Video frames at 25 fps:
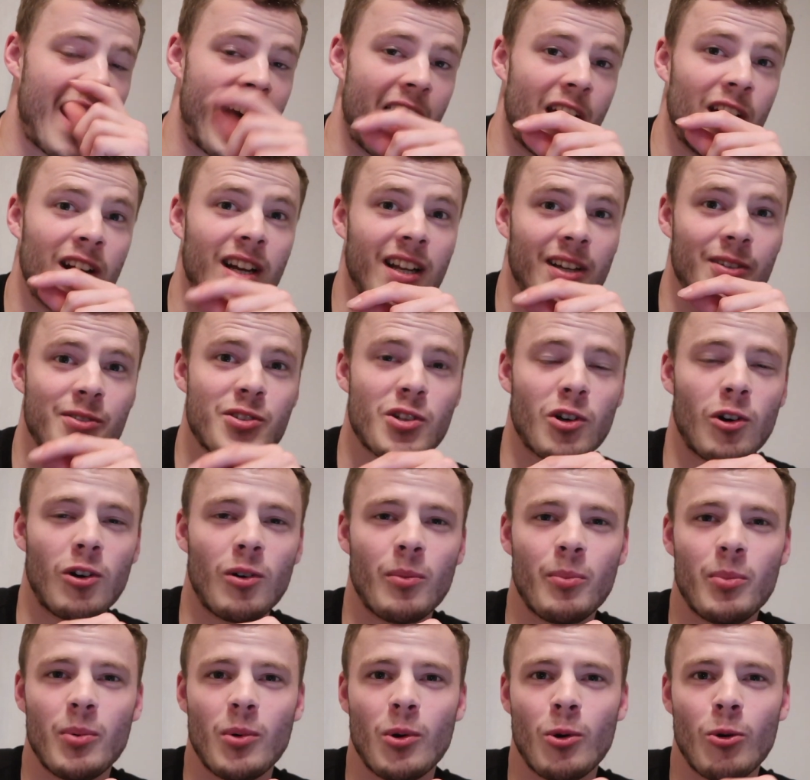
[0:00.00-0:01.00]
Halo
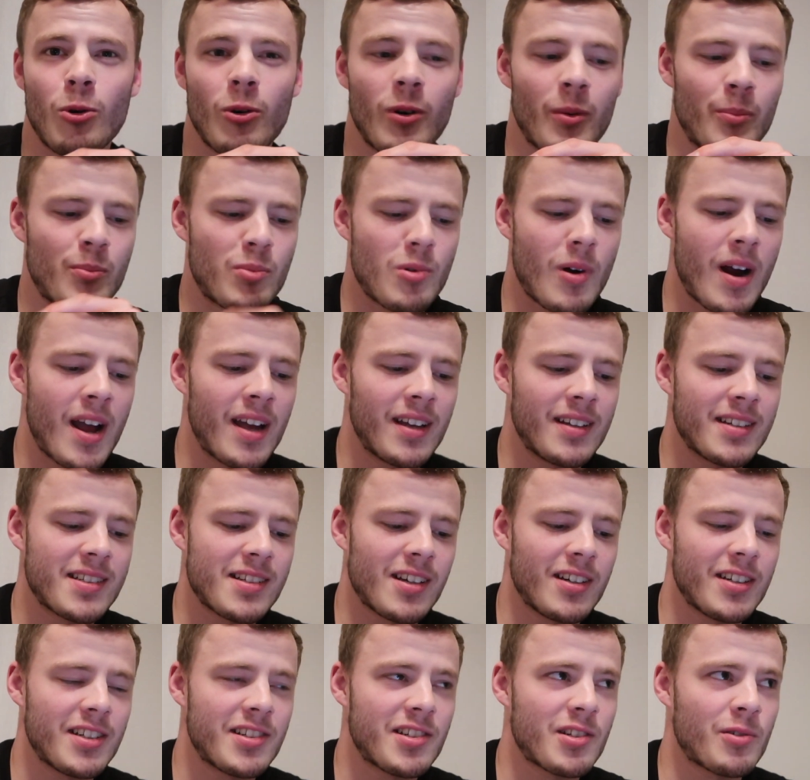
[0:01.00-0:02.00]
Top or a Breyer's
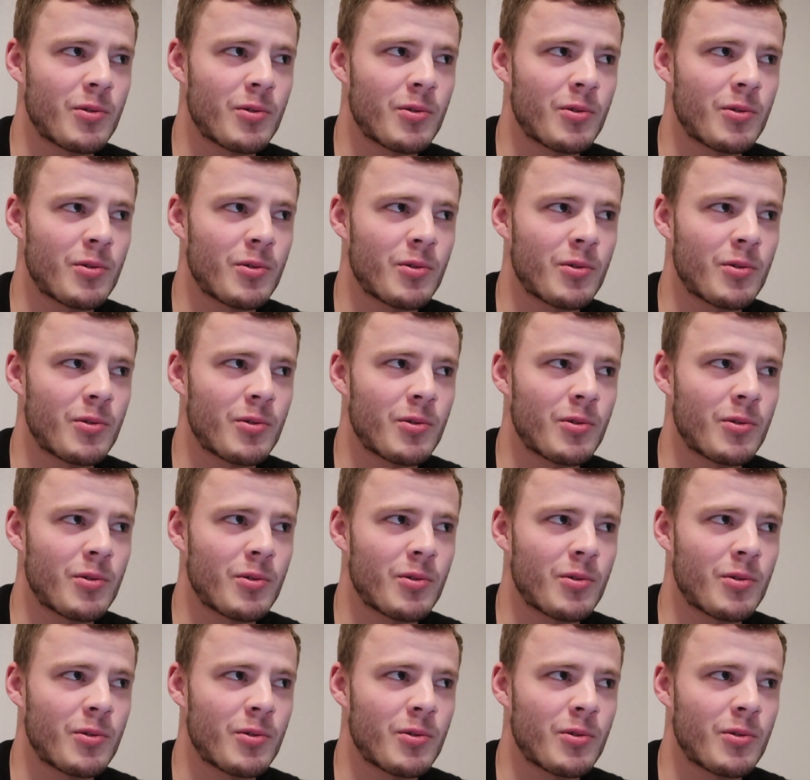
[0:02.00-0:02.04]
ice